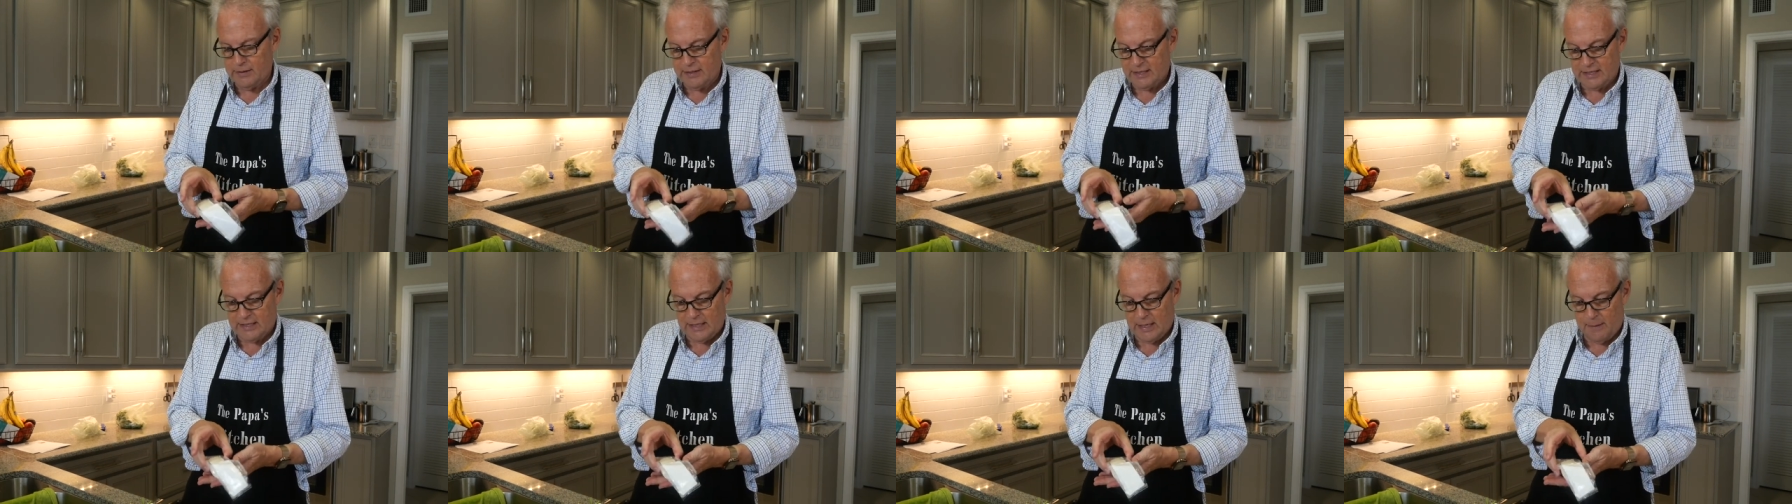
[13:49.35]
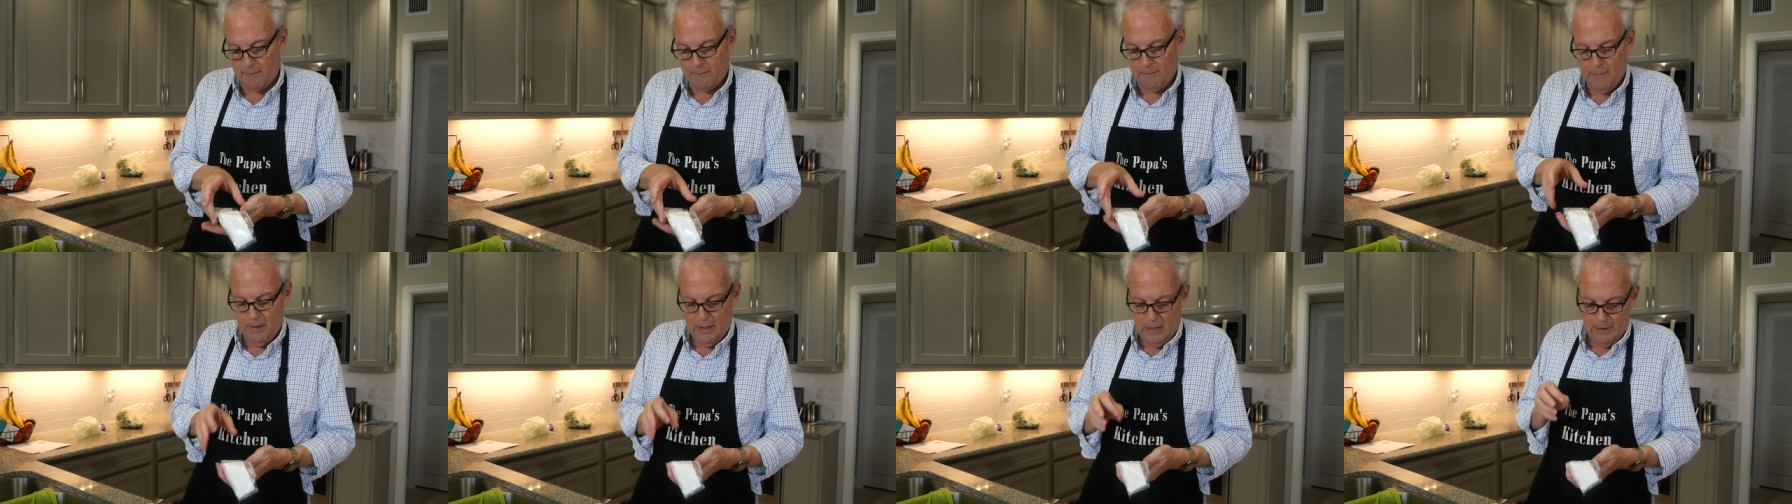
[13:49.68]

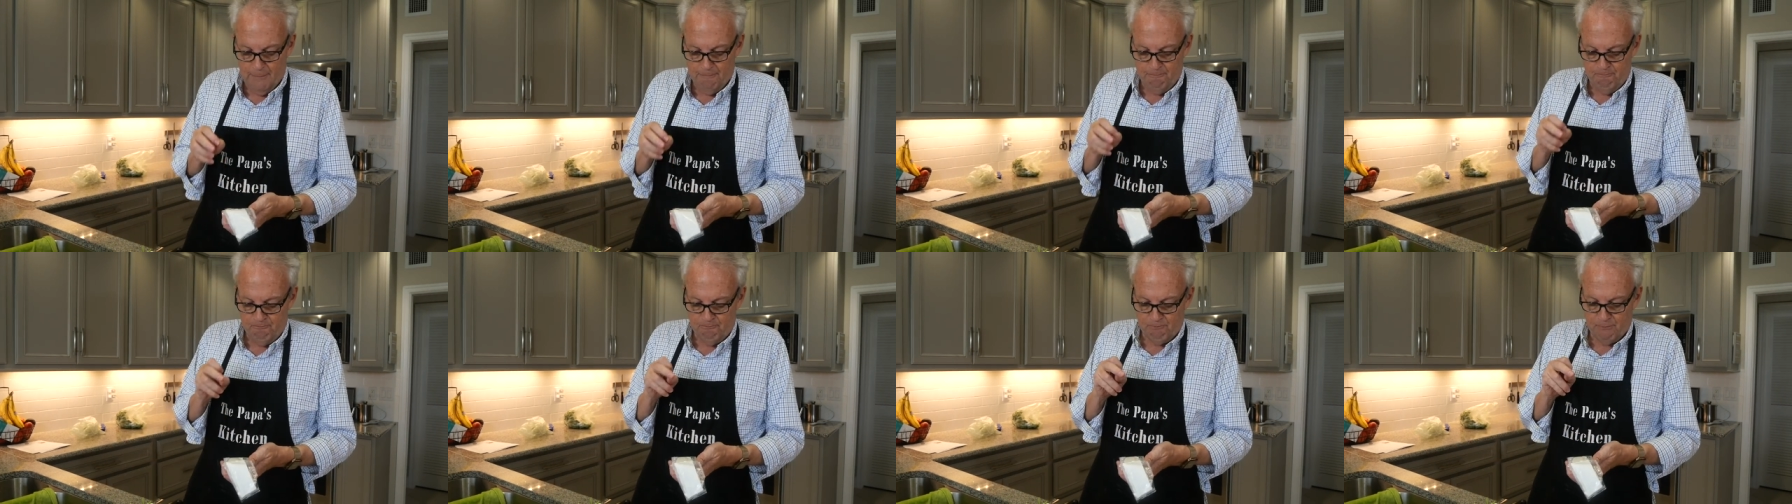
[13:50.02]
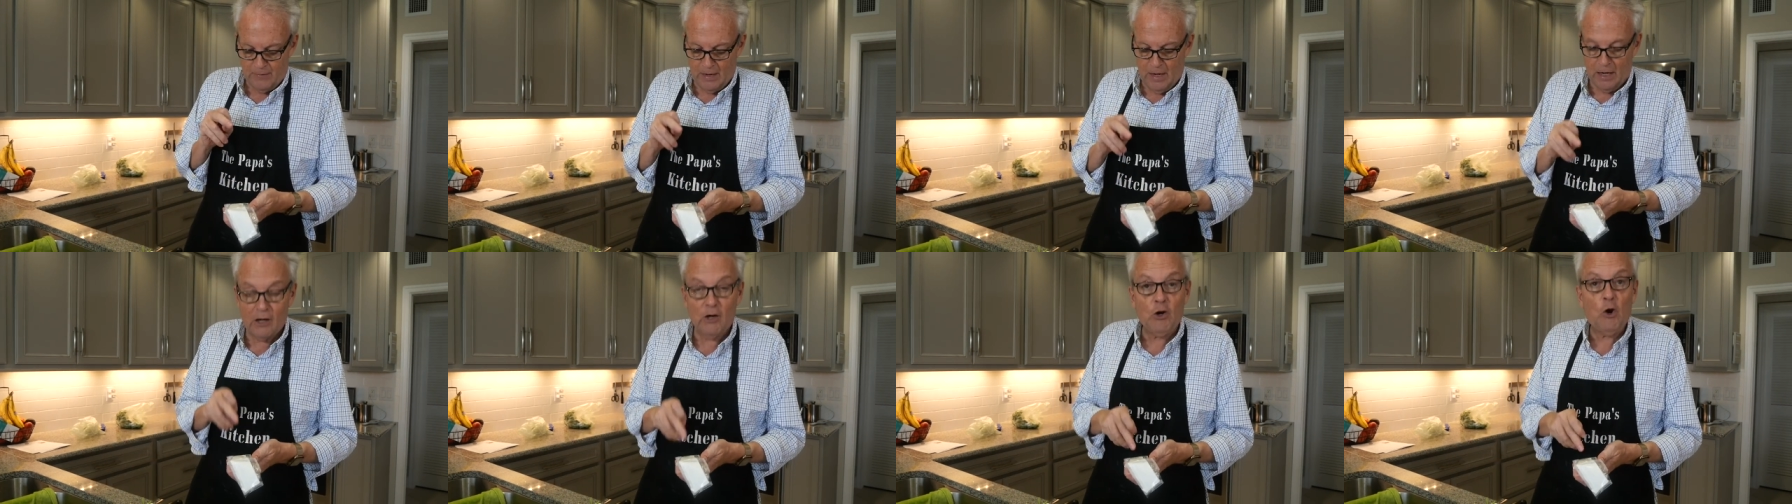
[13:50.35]
some
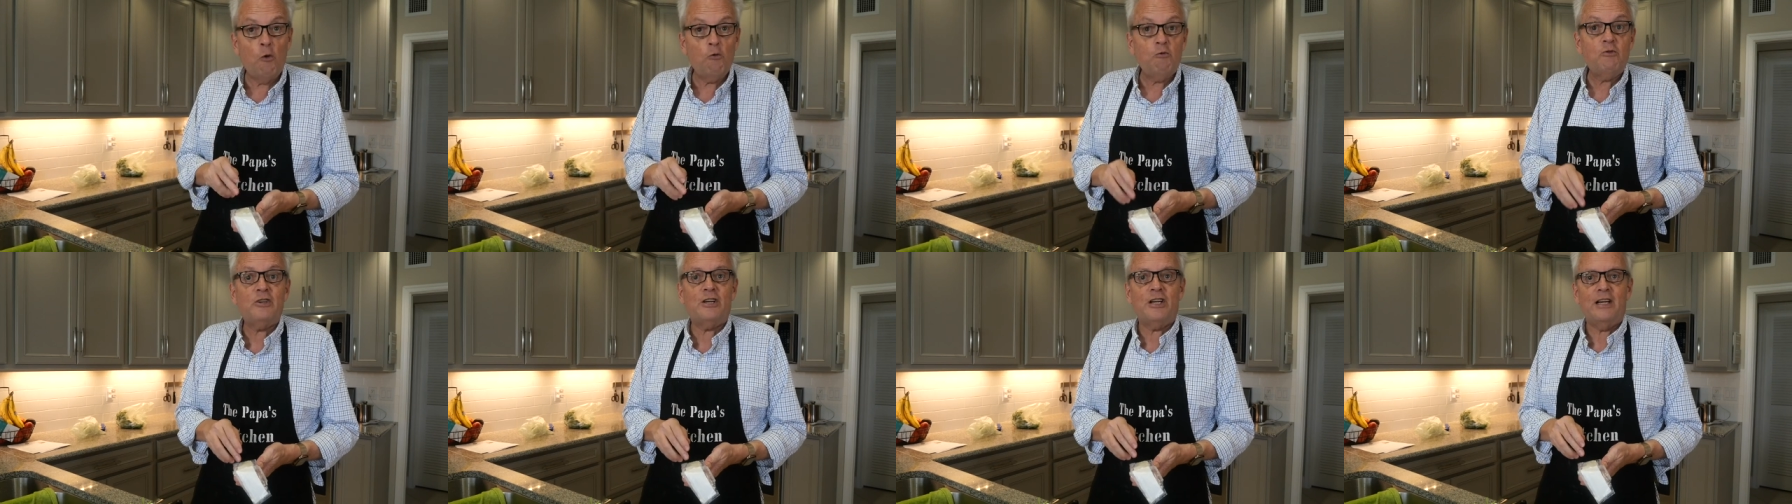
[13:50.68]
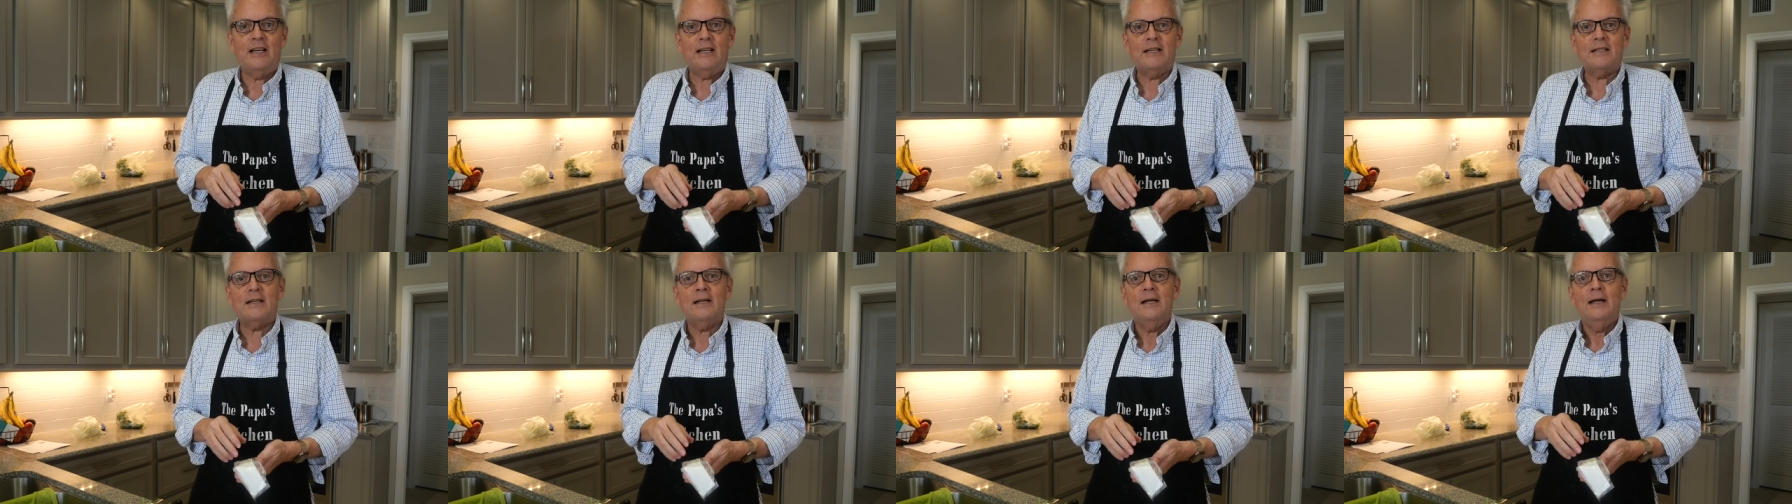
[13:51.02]
uh, goat
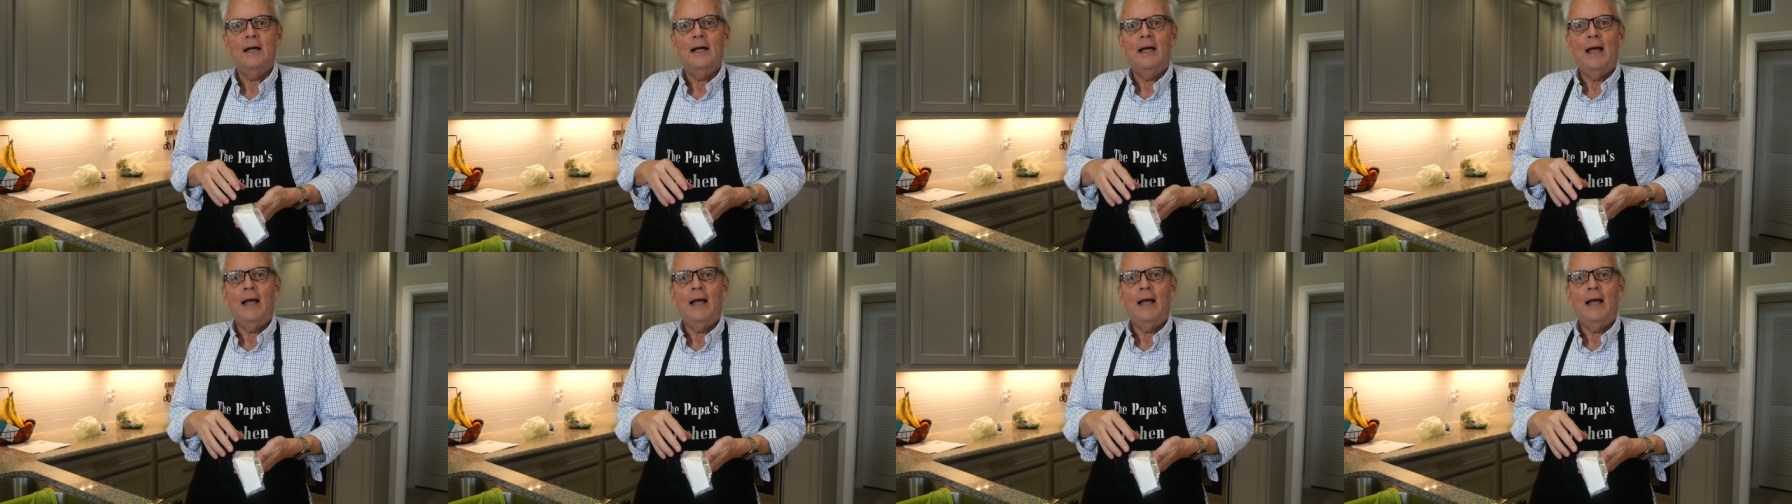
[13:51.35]
cheese,